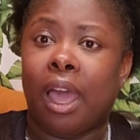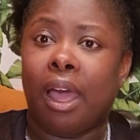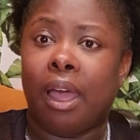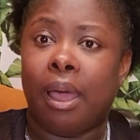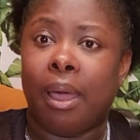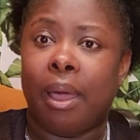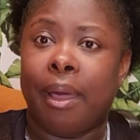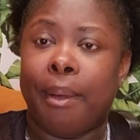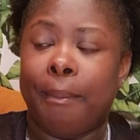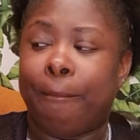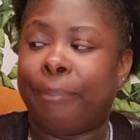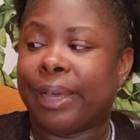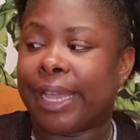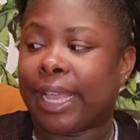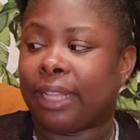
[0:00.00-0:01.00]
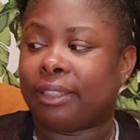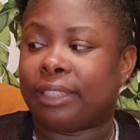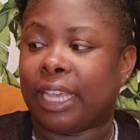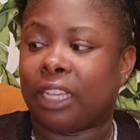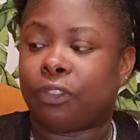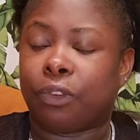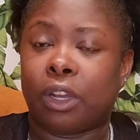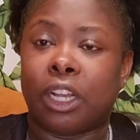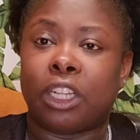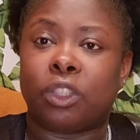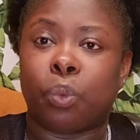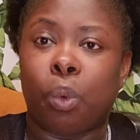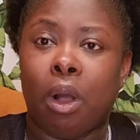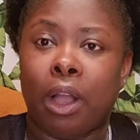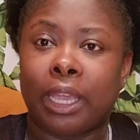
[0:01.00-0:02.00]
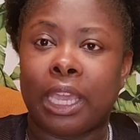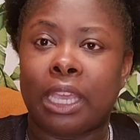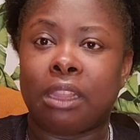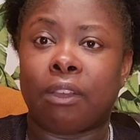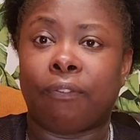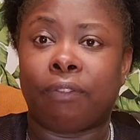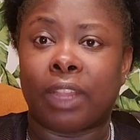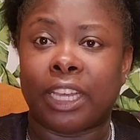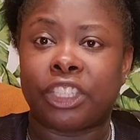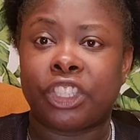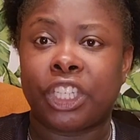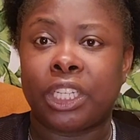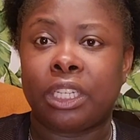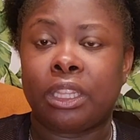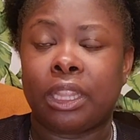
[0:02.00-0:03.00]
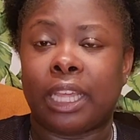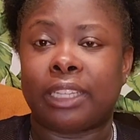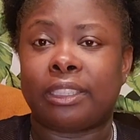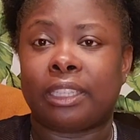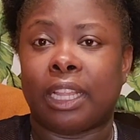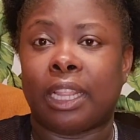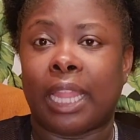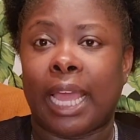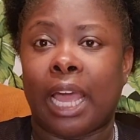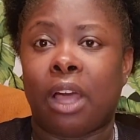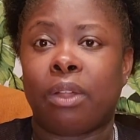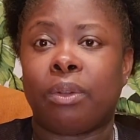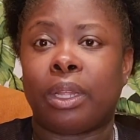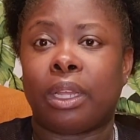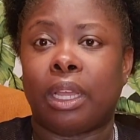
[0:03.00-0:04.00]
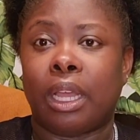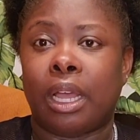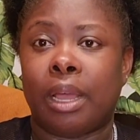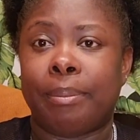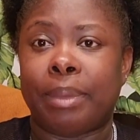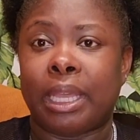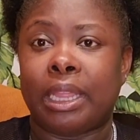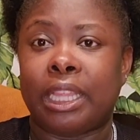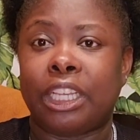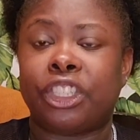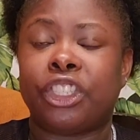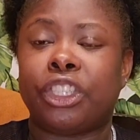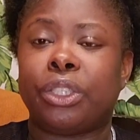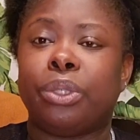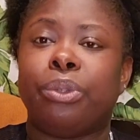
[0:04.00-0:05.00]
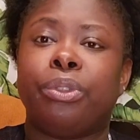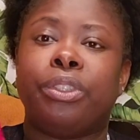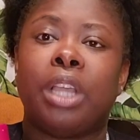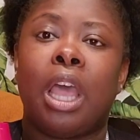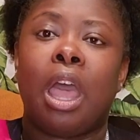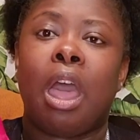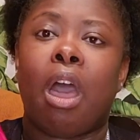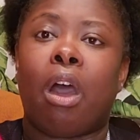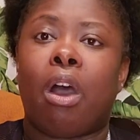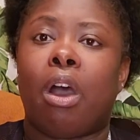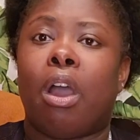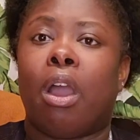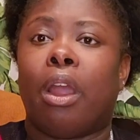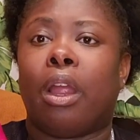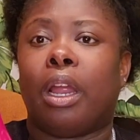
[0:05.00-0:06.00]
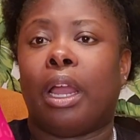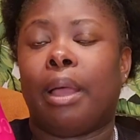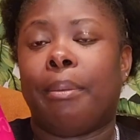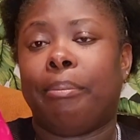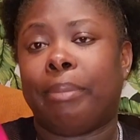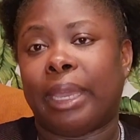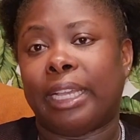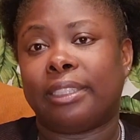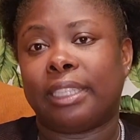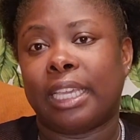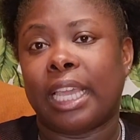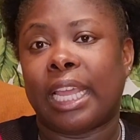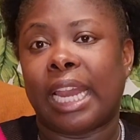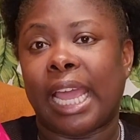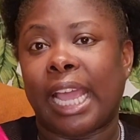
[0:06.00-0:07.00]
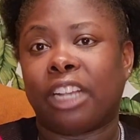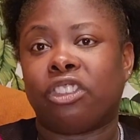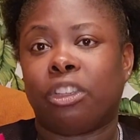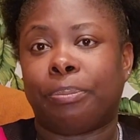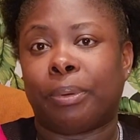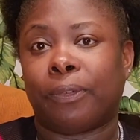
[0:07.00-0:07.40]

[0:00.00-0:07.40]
But as far as walking, the flexion that's allowed in these shoes are amazing, and I actually